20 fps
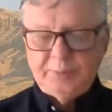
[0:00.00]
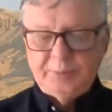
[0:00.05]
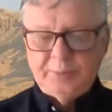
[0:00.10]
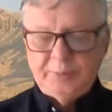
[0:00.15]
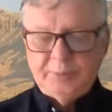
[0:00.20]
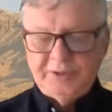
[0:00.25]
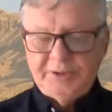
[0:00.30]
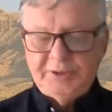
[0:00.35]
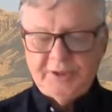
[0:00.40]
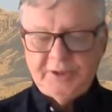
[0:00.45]

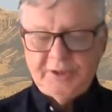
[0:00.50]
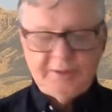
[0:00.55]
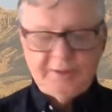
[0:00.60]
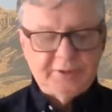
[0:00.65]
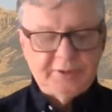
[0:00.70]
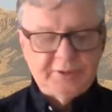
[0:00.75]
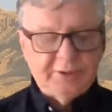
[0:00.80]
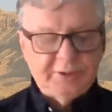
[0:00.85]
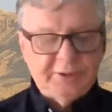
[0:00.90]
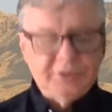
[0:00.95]

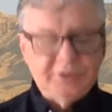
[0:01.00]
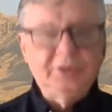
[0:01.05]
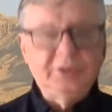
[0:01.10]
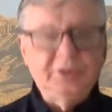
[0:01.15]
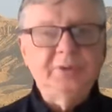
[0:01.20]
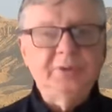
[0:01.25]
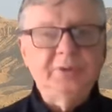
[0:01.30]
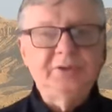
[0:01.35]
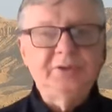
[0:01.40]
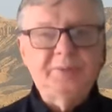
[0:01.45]
propitiate
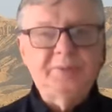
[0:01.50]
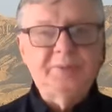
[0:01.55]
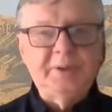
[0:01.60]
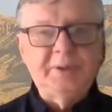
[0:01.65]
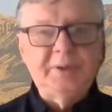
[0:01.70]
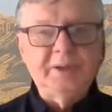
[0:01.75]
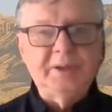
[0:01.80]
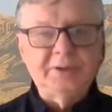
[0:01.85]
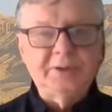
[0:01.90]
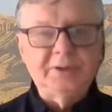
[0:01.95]
certain
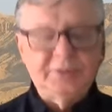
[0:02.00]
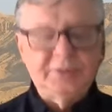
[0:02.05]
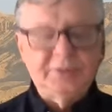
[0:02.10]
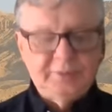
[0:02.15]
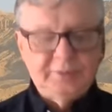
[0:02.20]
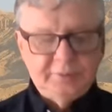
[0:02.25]
spirits.